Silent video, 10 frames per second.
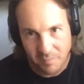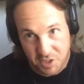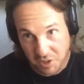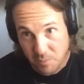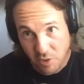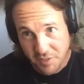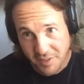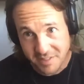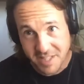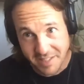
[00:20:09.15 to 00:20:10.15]
deliberately
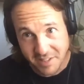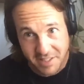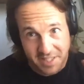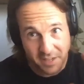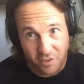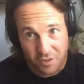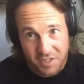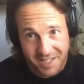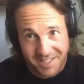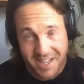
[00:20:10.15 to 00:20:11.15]
think, taking things out of
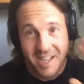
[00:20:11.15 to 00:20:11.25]
context.